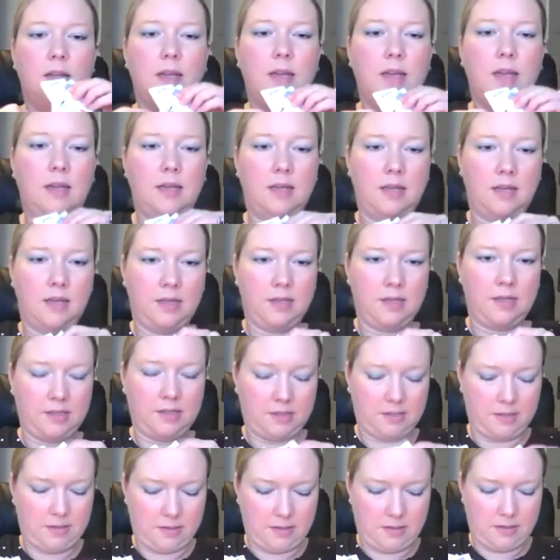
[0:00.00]

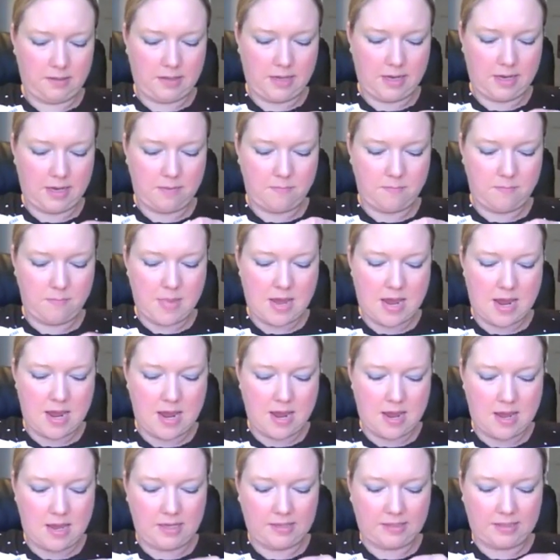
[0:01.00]
is like
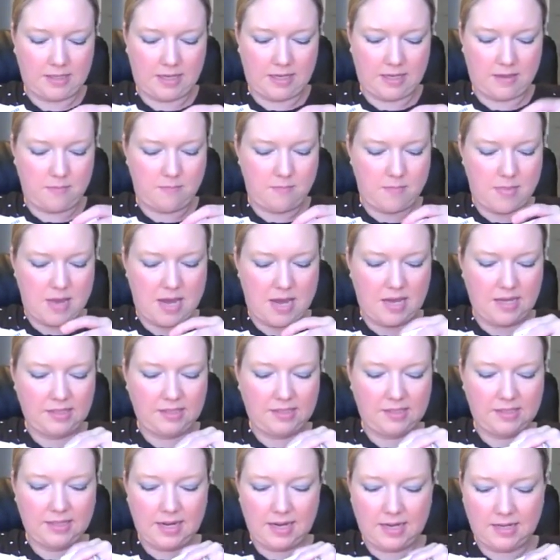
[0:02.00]
it's like the May
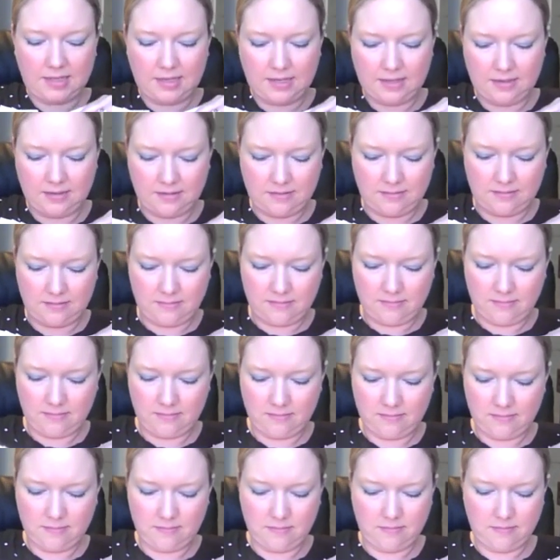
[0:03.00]
set.
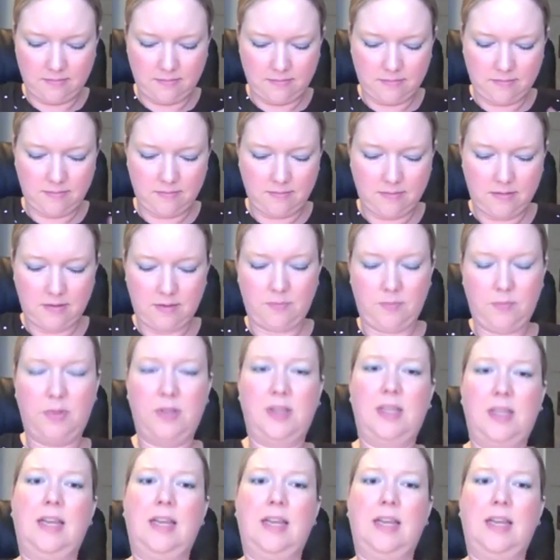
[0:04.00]
Let me put